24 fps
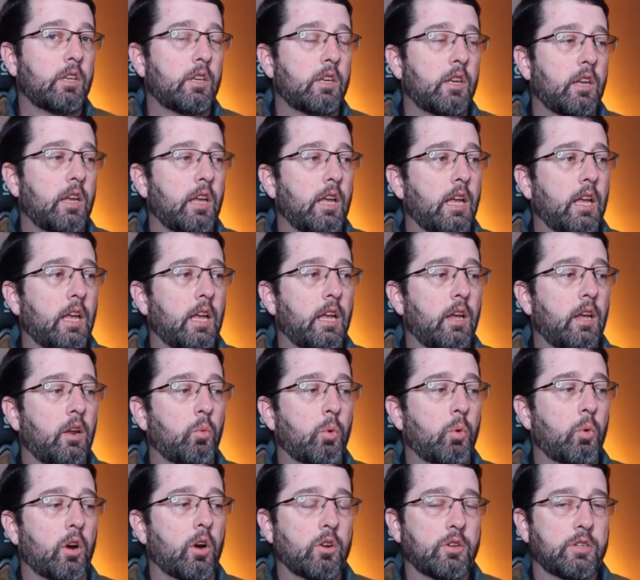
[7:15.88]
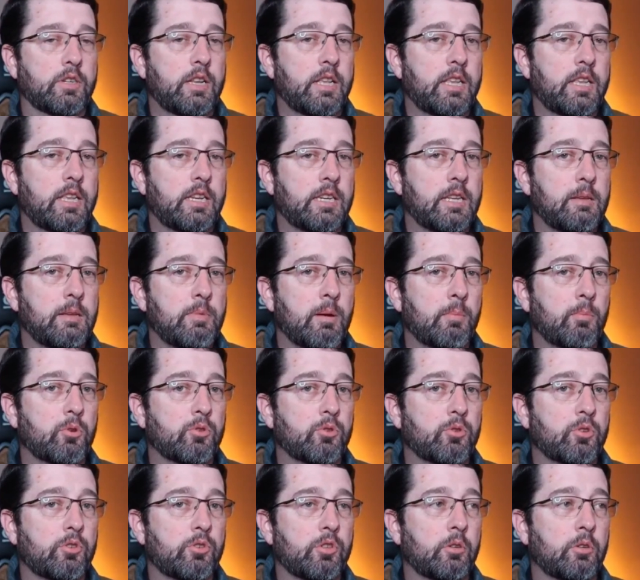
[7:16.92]
and what our team
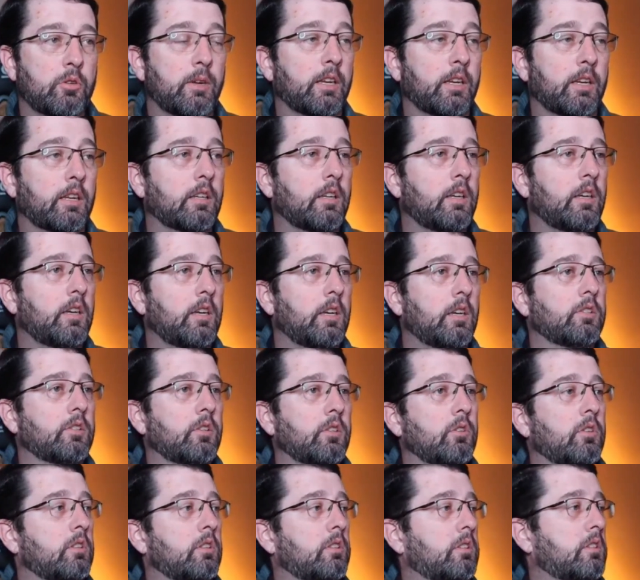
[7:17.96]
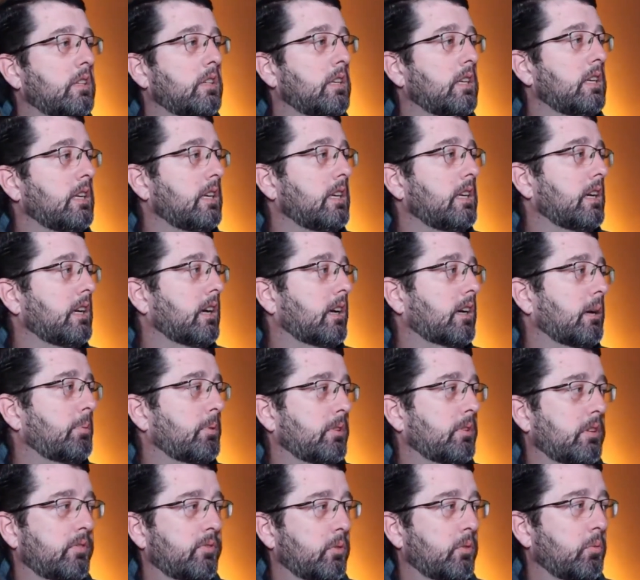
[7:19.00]
members are doing. So you can see a couple
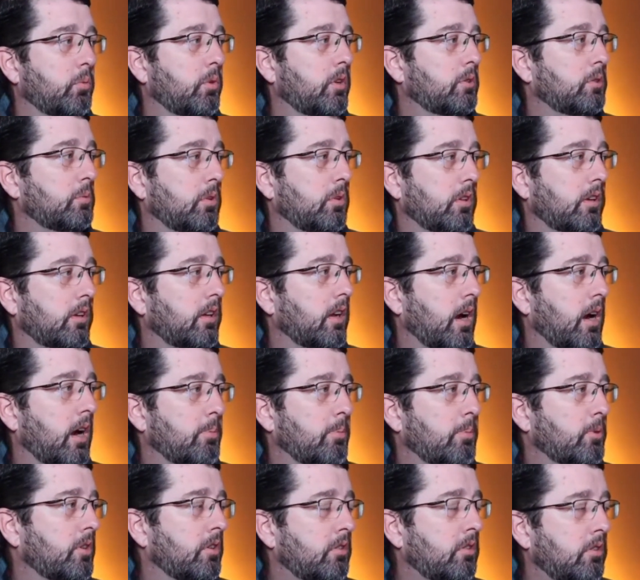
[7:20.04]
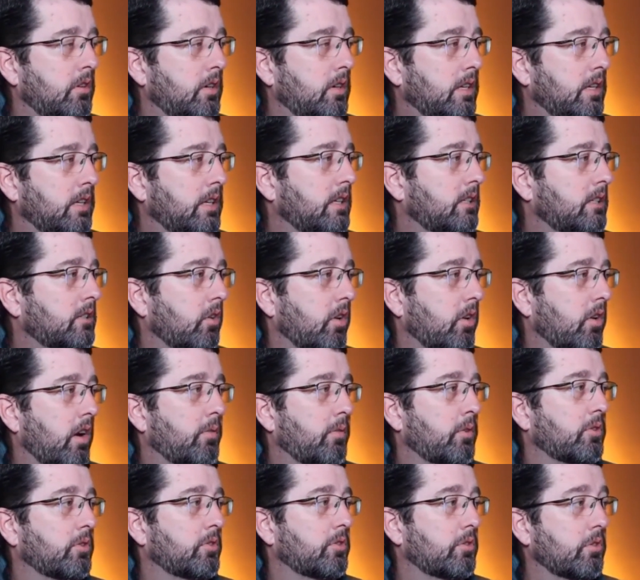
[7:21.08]
different ones. We look at opportunities, our
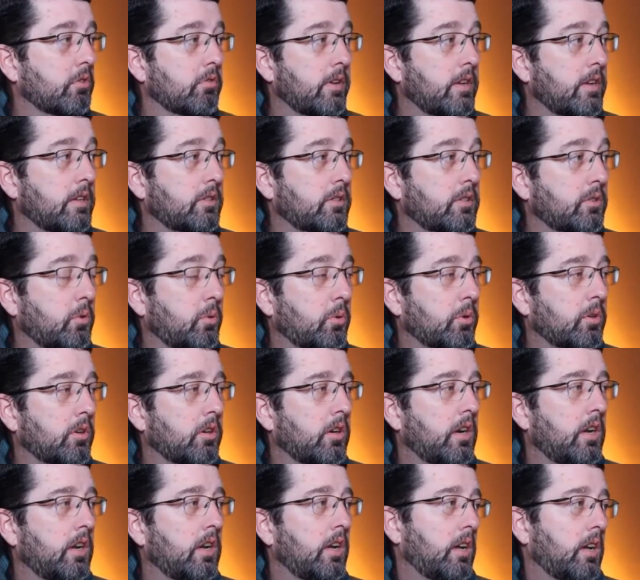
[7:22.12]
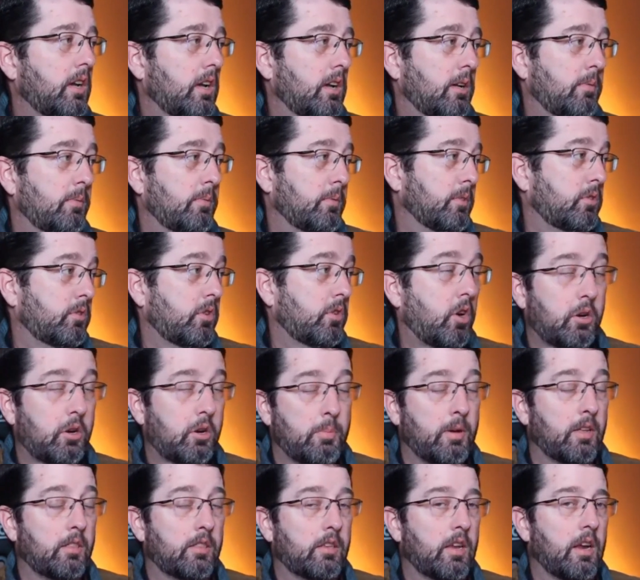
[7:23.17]
average survey score. Let's talk
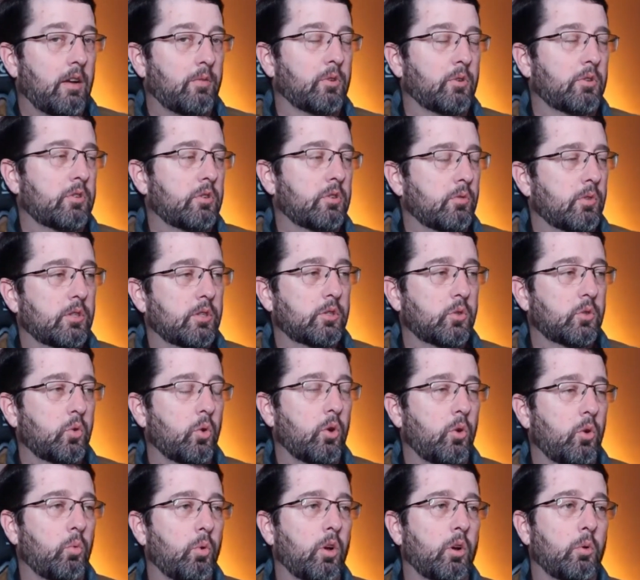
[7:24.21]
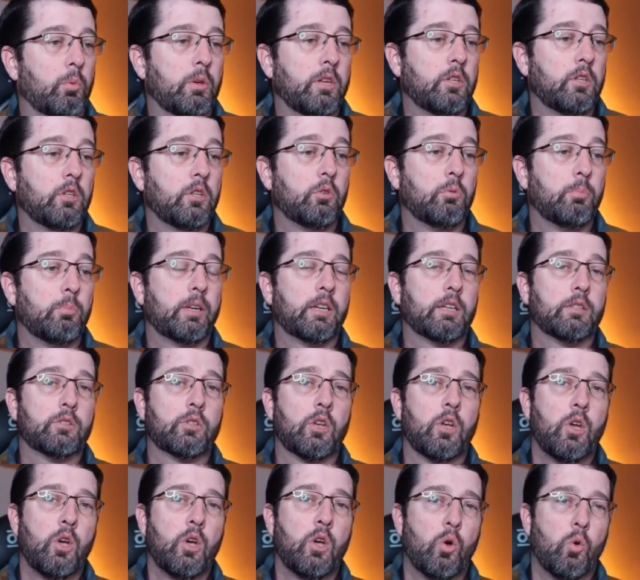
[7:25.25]
about the average survey score. What do we do? Because
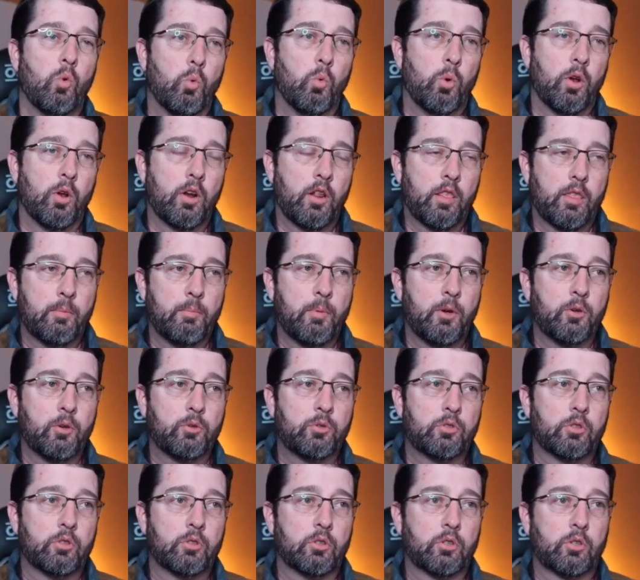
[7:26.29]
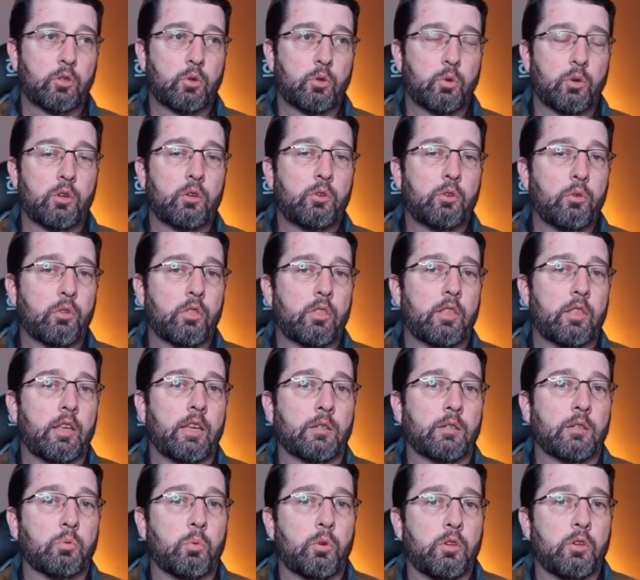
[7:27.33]
one of the most critical
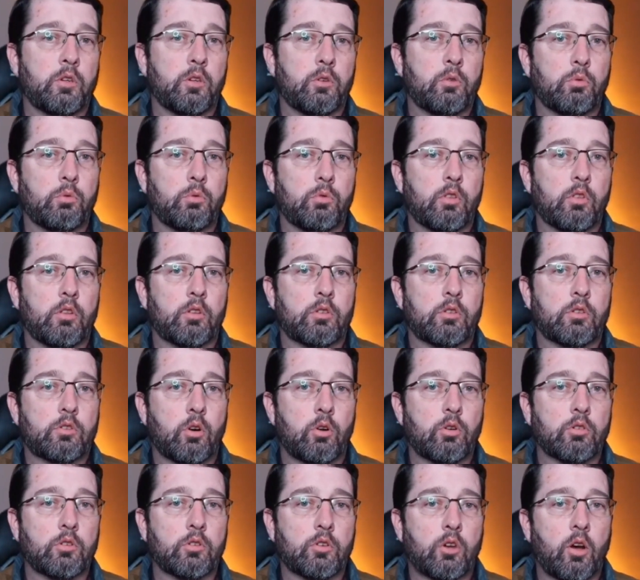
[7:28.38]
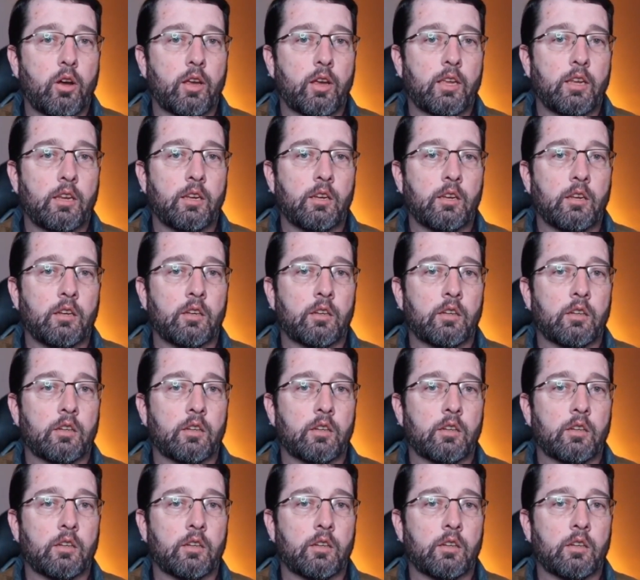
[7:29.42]
things when you start talking